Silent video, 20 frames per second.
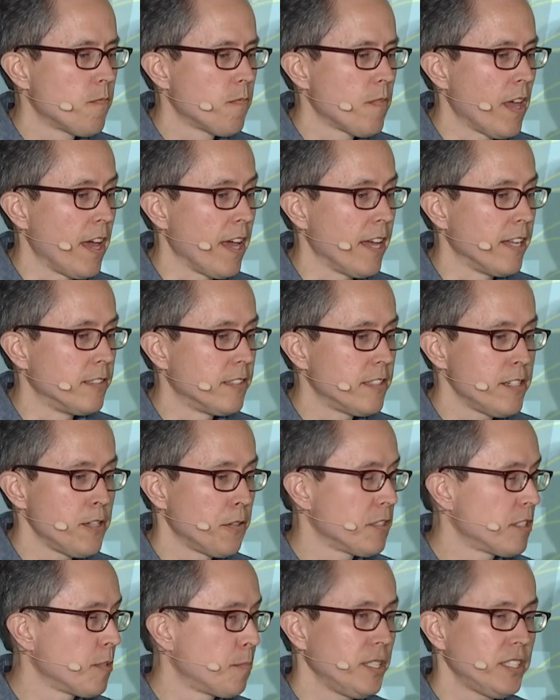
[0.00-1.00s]
And
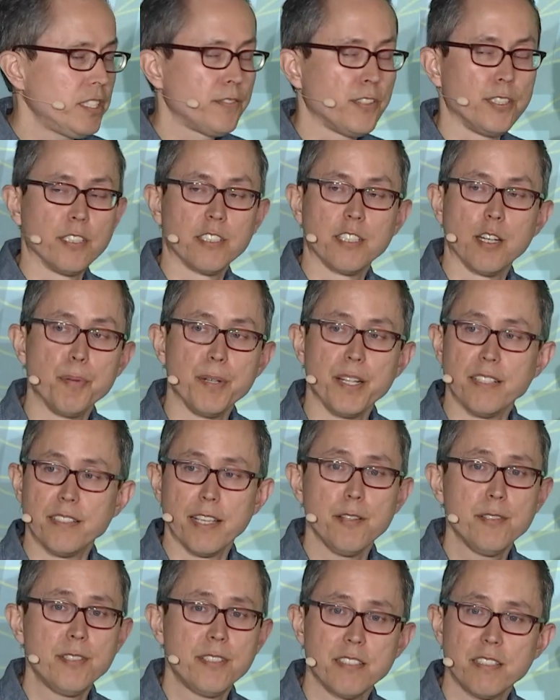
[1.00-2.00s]
there's a bunch of other companies. I
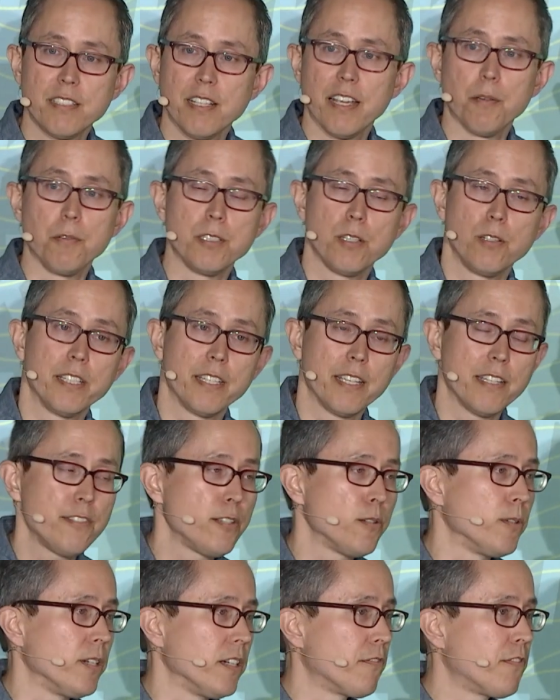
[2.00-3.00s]
used to say it was only
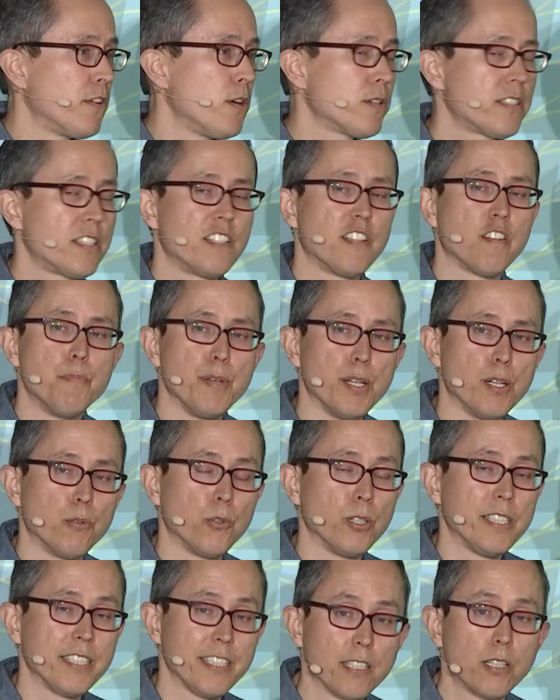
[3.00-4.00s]
Intuit, folks that have built
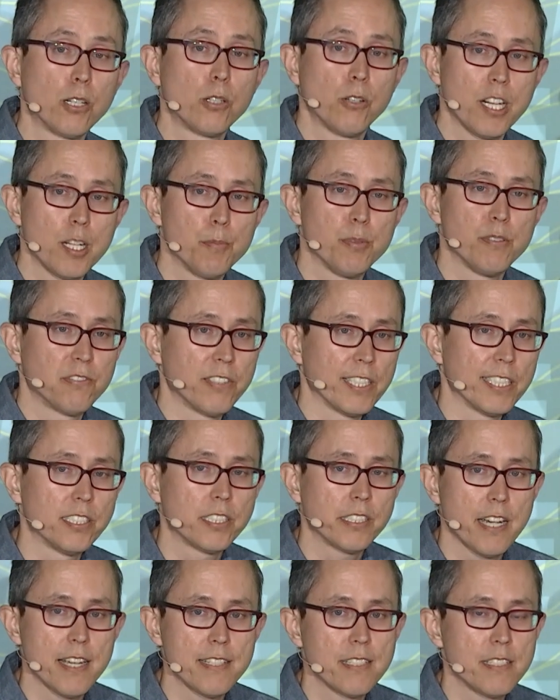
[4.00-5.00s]
really incredible
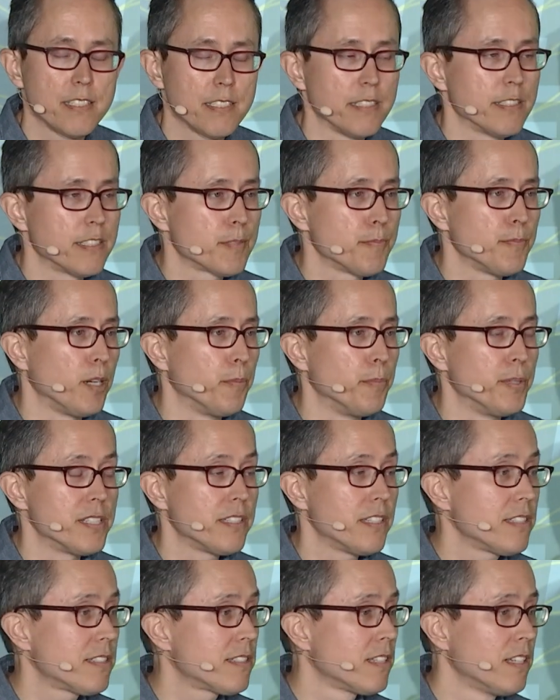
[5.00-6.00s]
franchises in small
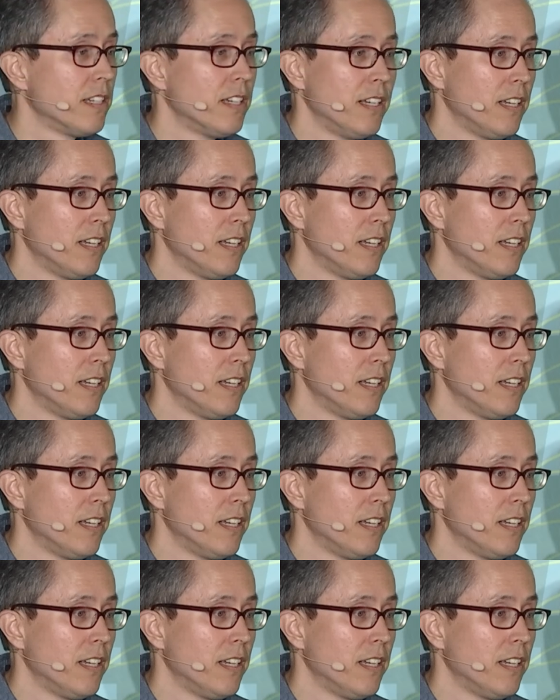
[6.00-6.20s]
business.